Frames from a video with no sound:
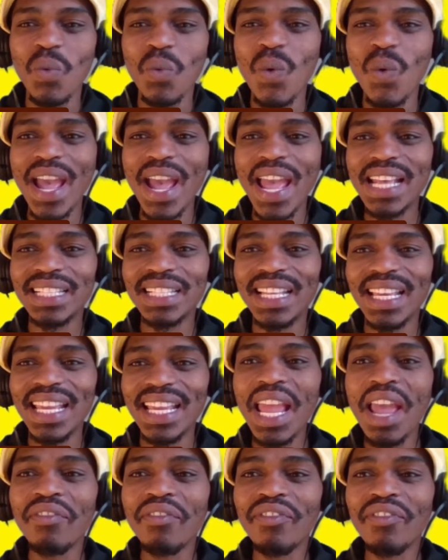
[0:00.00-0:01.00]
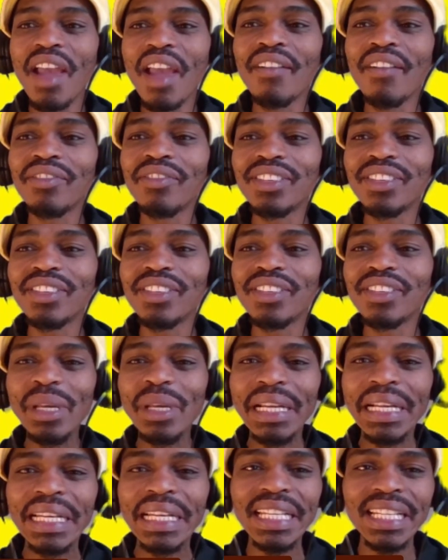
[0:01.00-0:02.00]
Whereas the EFF
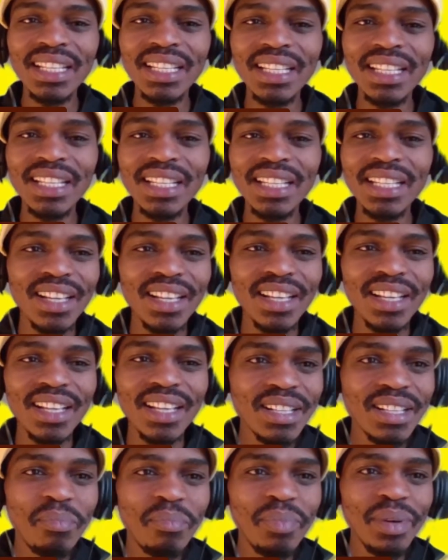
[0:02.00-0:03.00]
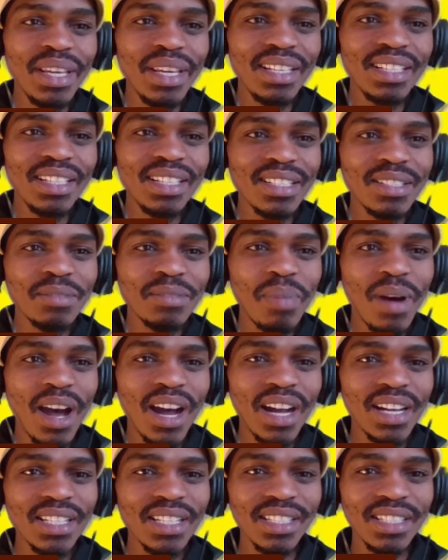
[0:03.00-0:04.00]
seemingly is the biggest
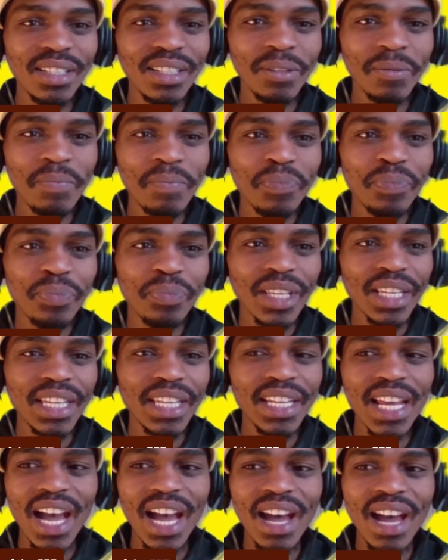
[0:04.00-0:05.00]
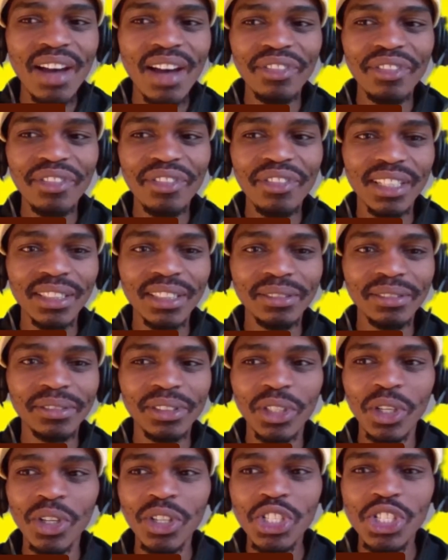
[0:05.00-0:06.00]
party in Africa,
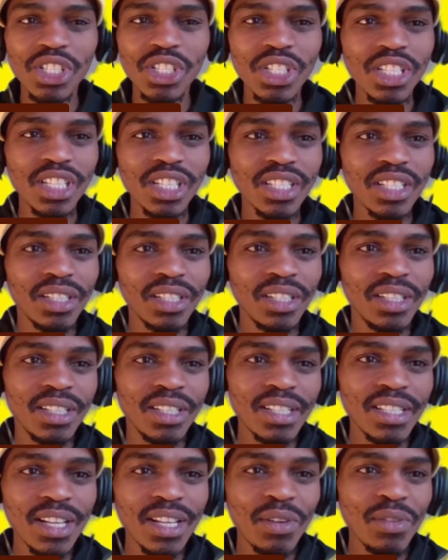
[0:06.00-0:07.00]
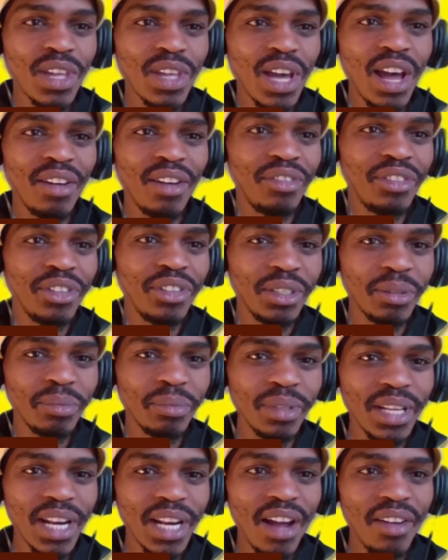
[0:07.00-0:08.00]
not just South Africa,
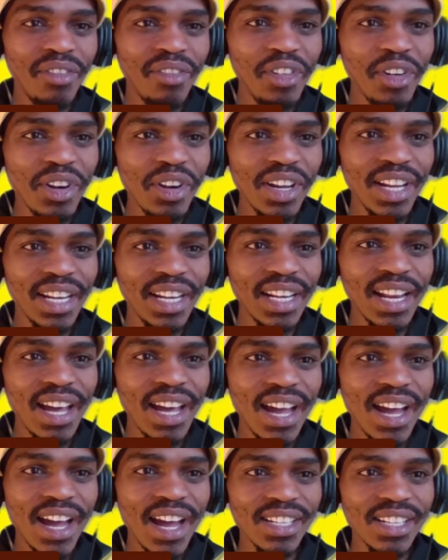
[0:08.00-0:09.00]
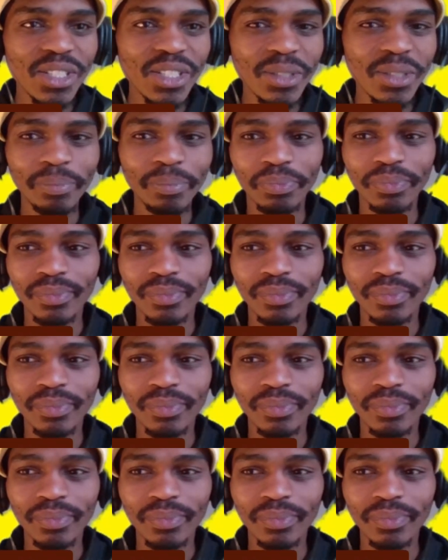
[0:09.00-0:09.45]
but Africa at large.